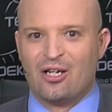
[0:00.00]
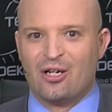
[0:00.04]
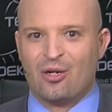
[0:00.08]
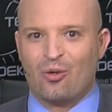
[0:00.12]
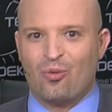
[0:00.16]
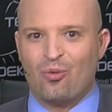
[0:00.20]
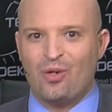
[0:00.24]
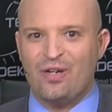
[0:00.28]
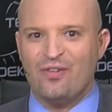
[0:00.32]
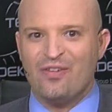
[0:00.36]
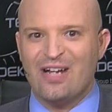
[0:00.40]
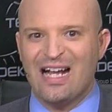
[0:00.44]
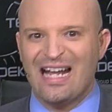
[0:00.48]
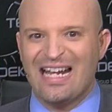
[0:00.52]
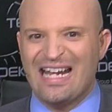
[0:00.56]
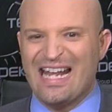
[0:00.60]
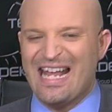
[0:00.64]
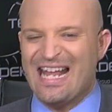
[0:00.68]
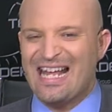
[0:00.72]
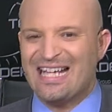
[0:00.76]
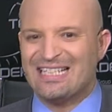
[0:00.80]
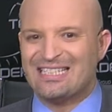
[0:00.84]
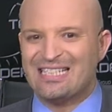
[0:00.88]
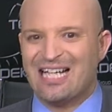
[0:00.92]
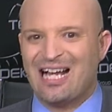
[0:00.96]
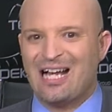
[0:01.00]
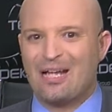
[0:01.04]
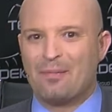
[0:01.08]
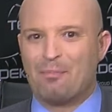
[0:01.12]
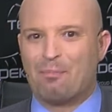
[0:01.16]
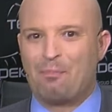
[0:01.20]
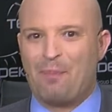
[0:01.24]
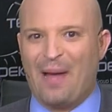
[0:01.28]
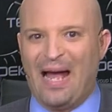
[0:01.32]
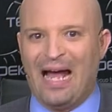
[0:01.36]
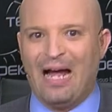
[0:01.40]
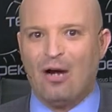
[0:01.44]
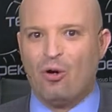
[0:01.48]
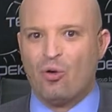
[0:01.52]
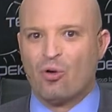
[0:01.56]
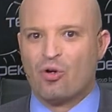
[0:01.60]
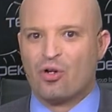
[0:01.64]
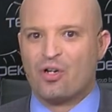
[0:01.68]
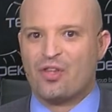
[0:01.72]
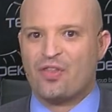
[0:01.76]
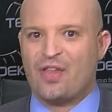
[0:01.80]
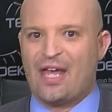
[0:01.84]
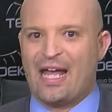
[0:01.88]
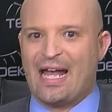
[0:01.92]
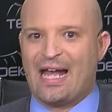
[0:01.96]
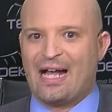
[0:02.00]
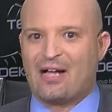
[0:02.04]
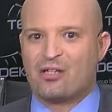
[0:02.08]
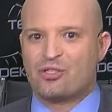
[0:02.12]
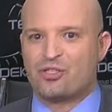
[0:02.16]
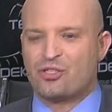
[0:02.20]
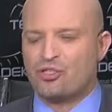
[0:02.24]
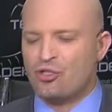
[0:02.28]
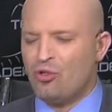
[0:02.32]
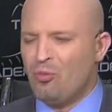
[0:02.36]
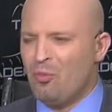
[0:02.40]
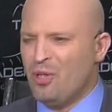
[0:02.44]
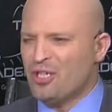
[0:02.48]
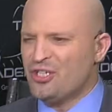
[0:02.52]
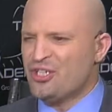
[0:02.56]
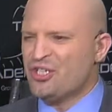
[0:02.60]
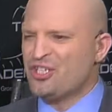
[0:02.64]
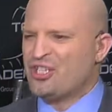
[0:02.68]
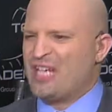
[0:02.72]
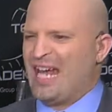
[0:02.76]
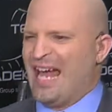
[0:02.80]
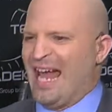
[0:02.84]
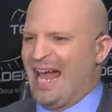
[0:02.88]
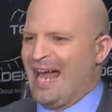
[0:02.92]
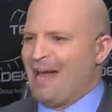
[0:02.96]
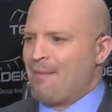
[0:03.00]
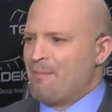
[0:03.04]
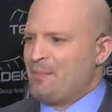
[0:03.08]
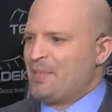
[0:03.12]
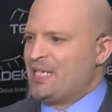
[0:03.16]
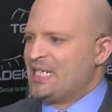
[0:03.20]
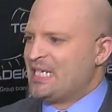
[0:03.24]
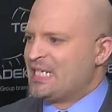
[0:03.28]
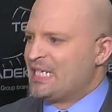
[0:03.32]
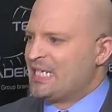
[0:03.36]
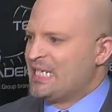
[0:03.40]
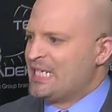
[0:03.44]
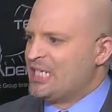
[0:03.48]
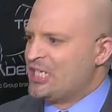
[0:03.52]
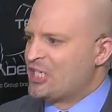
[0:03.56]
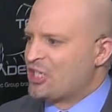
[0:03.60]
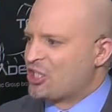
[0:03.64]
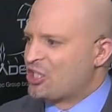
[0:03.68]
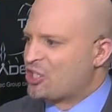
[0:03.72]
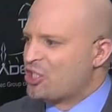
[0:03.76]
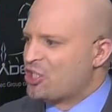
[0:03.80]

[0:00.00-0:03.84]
We've got Anton Bauer in the house. So much is happening here.